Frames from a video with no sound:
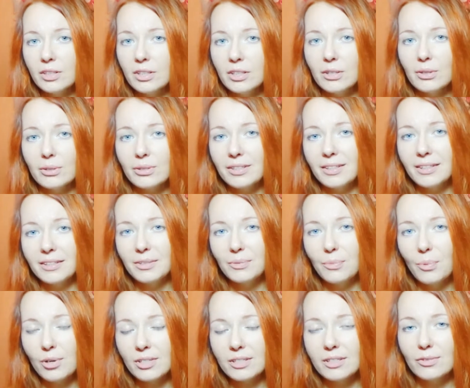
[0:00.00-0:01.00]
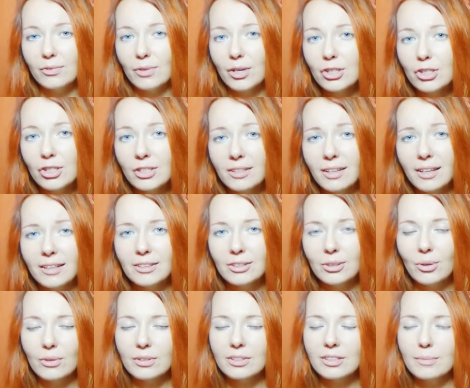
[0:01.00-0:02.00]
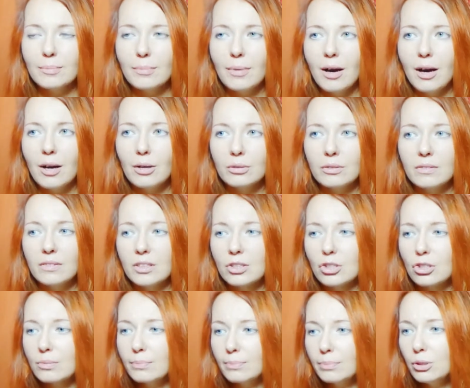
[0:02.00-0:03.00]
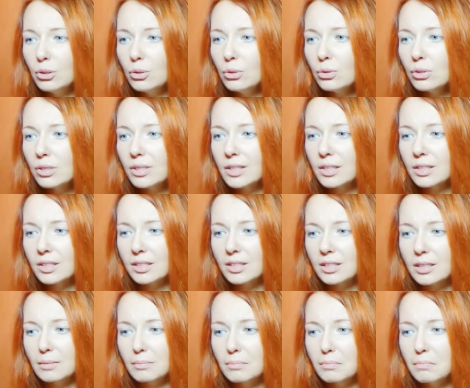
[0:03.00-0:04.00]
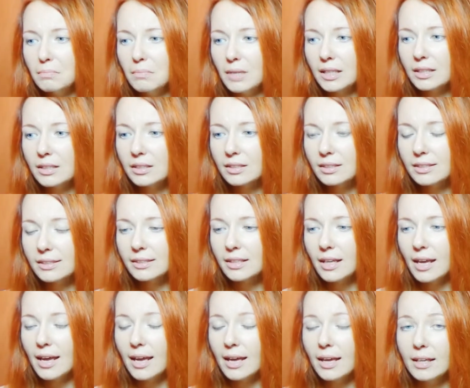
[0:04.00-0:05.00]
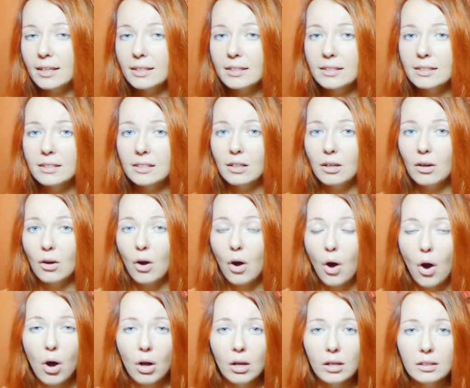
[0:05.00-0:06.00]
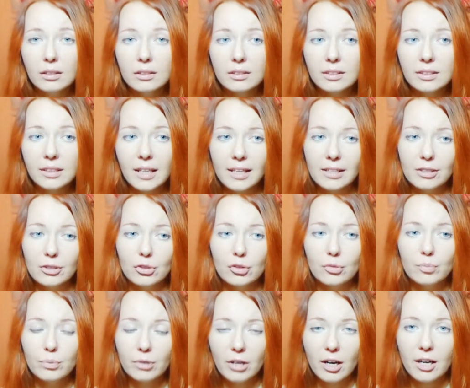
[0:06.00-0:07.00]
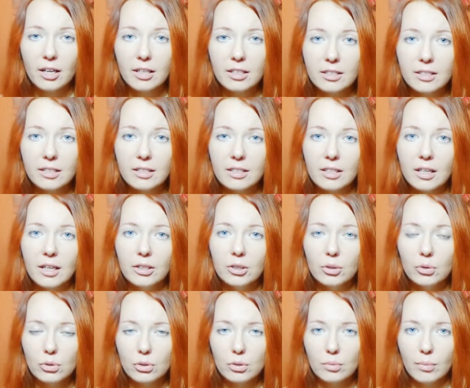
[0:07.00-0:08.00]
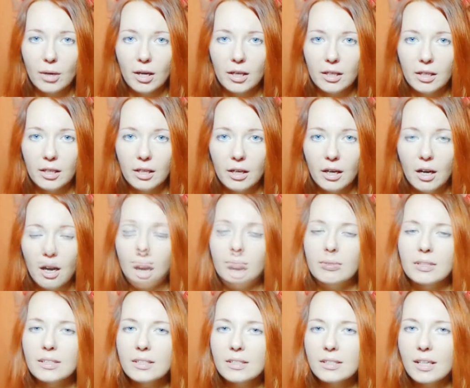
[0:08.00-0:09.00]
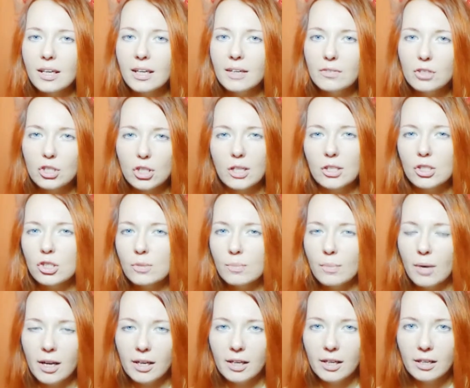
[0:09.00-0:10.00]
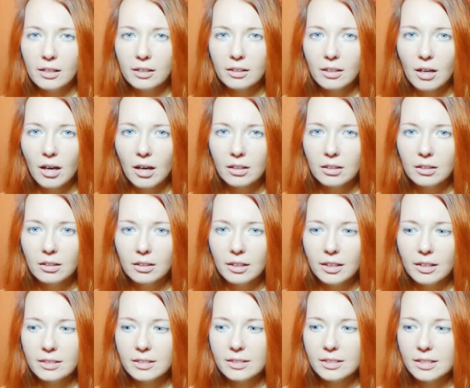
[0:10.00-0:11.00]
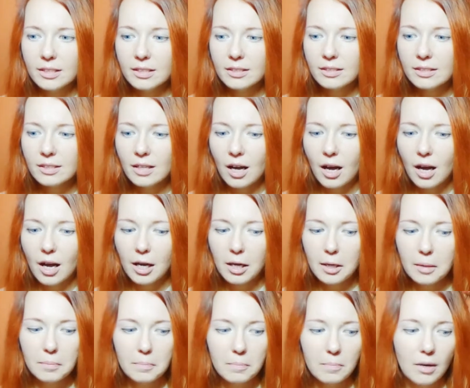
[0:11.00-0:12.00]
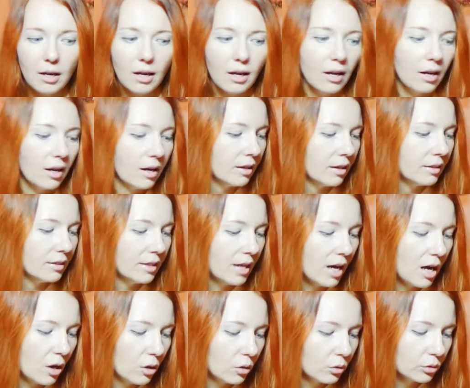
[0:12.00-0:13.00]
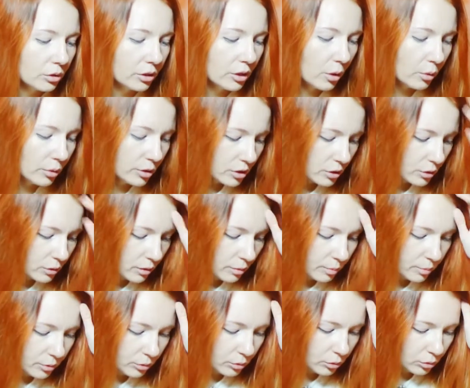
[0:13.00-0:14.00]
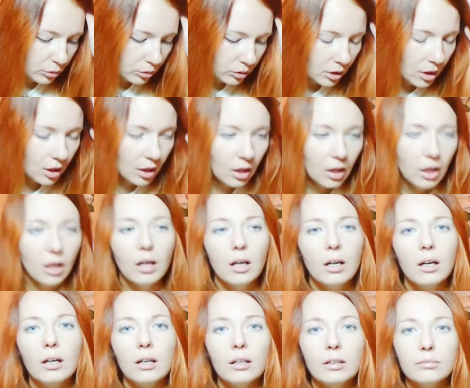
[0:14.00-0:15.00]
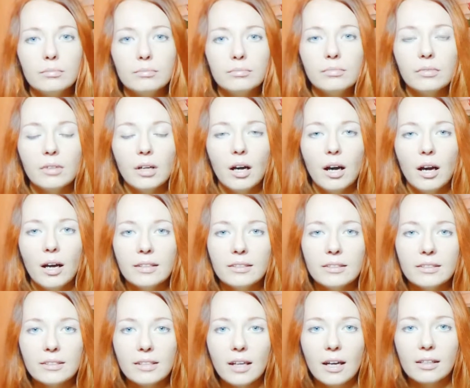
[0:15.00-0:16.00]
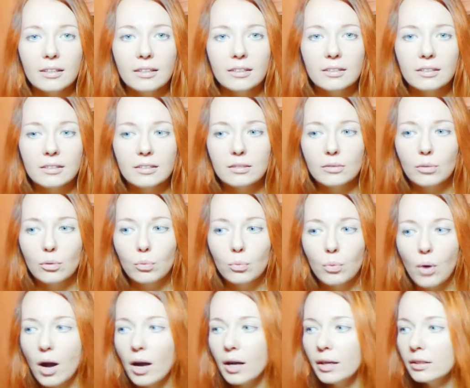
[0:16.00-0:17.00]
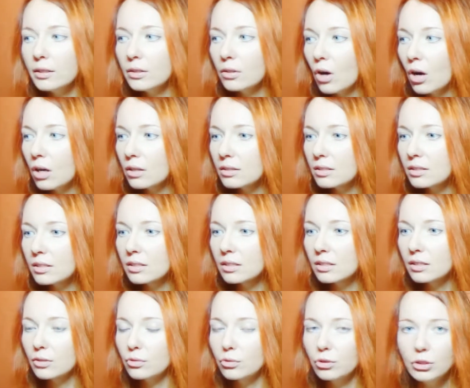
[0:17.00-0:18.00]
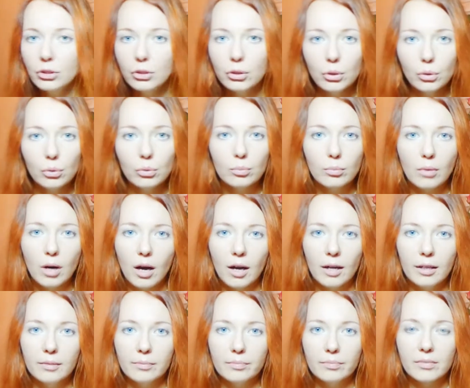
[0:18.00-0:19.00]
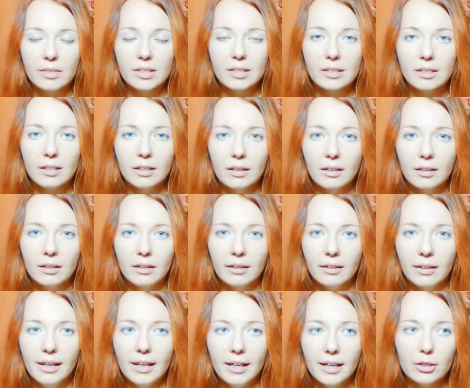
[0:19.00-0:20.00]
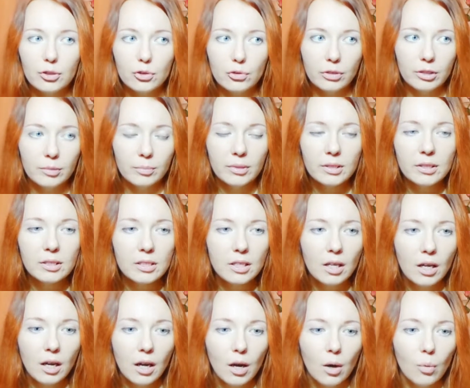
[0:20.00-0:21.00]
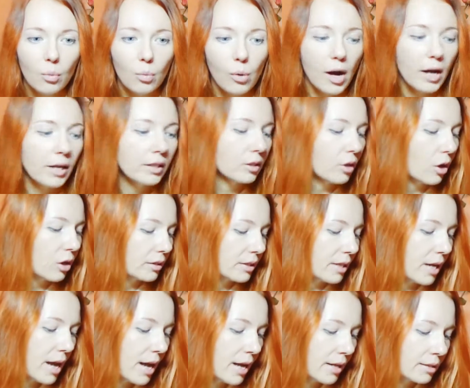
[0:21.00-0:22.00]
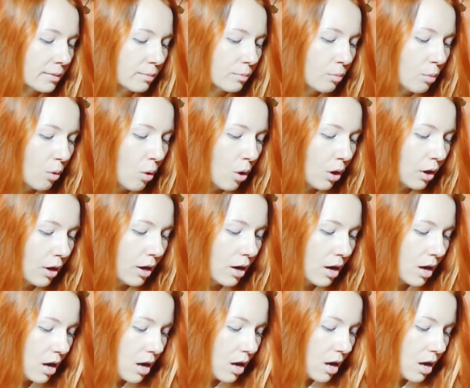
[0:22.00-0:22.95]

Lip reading: videos that was in Russian, I talked about the shampoos, some masks and oils and sprays that I use on my hair. But since I have changed my hair color and since I'm now going to the pool, I decided why not renew my hair treatment, why not add more